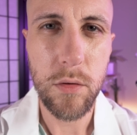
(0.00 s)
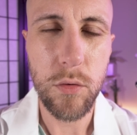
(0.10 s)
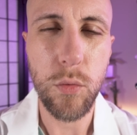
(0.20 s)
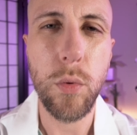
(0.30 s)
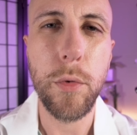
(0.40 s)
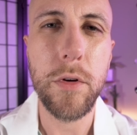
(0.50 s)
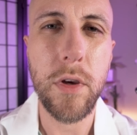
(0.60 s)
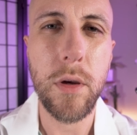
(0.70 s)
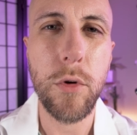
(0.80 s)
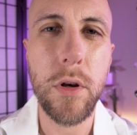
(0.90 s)
Do it one more
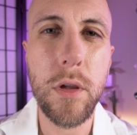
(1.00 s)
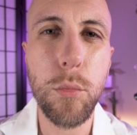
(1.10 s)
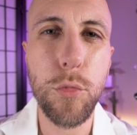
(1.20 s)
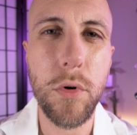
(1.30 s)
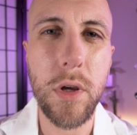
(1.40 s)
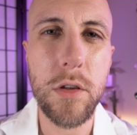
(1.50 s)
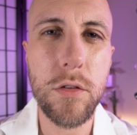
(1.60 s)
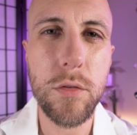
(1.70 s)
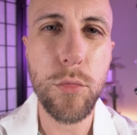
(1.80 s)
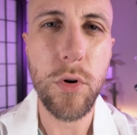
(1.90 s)
time. Ready?
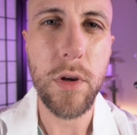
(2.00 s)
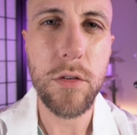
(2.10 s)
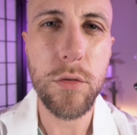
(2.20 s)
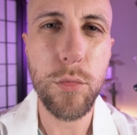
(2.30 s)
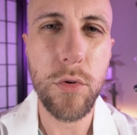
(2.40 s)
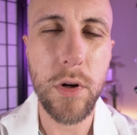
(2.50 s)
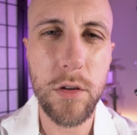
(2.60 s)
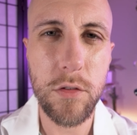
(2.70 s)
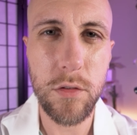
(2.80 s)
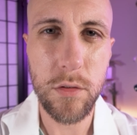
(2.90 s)
Press, press,
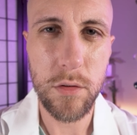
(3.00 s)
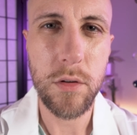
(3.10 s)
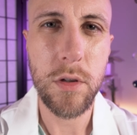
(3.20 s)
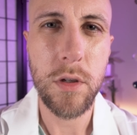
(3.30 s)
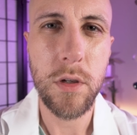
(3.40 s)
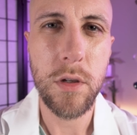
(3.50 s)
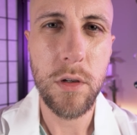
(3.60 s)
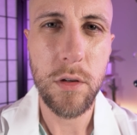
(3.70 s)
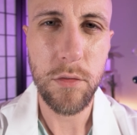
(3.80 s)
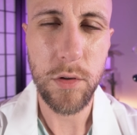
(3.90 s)
press.
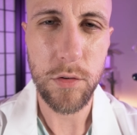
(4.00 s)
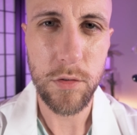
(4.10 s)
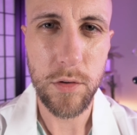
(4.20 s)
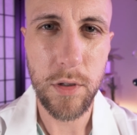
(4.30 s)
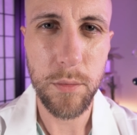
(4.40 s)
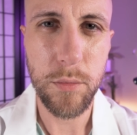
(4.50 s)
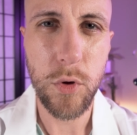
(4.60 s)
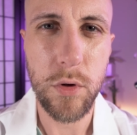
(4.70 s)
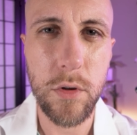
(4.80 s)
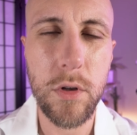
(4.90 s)
Feels the same?
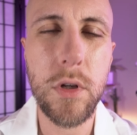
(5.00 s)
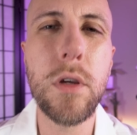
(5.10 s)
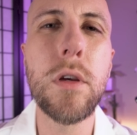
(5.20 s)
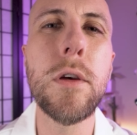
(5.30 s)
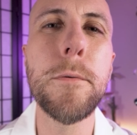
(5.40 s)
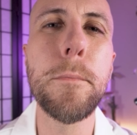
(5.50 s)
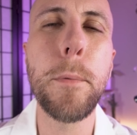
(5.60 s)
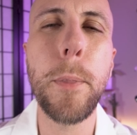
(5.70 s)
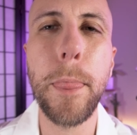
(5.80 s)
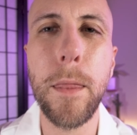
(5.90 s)
Good.
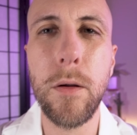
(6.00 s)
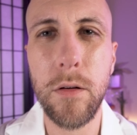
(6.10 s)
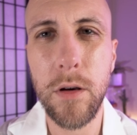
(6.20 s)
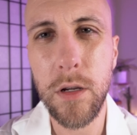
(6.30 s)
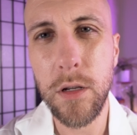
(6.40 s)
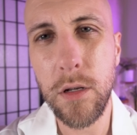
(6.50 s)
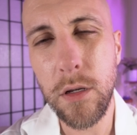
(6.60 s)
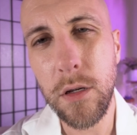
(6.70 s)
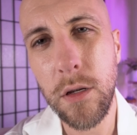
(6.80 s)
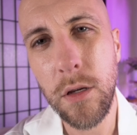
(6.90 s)
Alright.
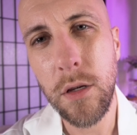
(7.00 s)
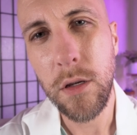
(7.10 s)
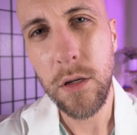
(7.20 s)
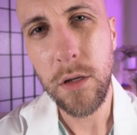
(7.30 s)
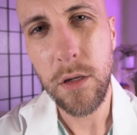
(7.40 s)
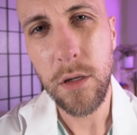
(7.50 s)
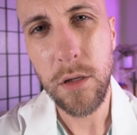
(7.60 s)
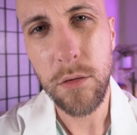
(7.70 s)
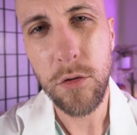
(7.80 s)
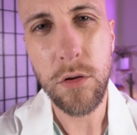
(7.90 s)

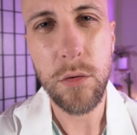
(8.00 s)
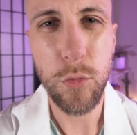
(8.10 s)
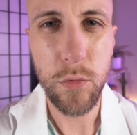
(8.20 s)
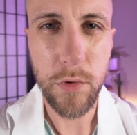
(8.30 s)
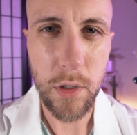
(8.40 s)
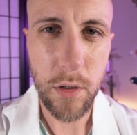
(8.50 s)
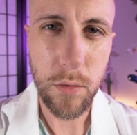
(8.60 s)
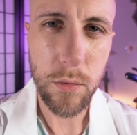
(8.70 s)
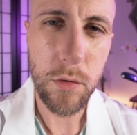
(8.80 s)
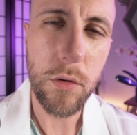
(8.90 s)
I'm just going to move down
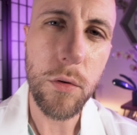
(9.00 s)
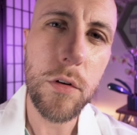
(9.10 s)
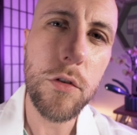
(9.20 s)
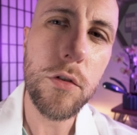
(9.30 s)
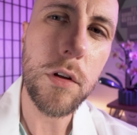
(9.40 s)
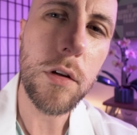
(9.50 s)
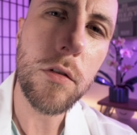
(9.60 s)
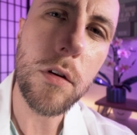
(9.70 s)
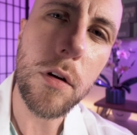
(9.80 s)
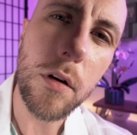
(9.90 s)
your cheeks
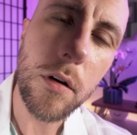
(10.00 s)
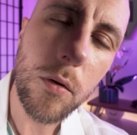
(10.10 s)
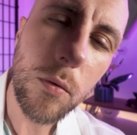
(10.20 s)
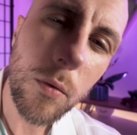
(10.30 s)
here.